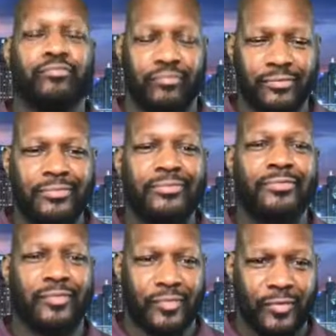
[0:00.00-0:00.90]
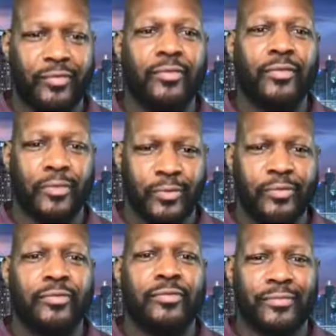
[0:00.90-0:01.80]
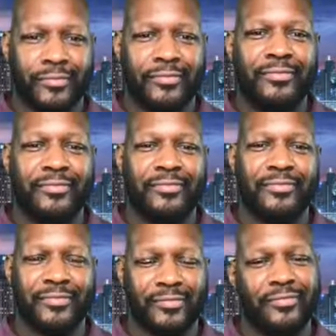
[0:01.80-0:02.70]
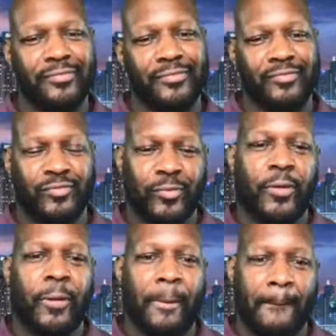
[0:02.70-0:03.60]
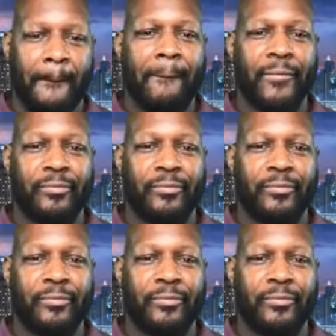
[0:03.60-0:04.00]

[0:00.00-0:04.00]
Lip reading: So Fine, Breaking My Heart, What Kind of Man Would I Be?